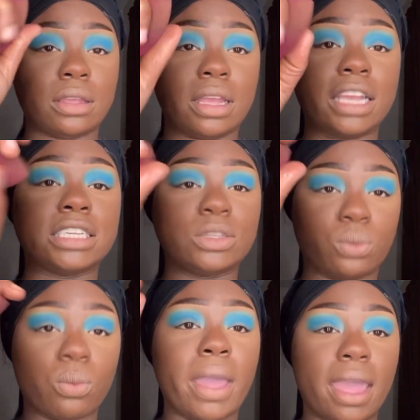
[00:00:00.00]
it's
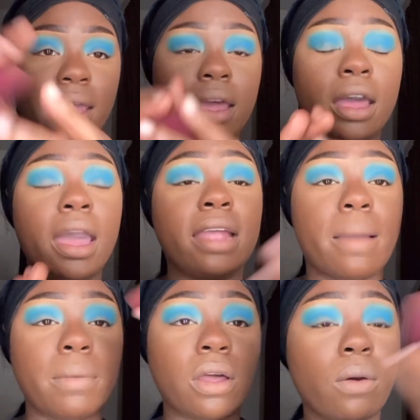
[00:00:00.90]
wet. And
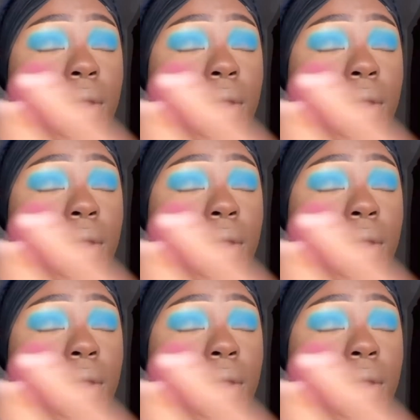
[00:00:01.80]
I'm gonna go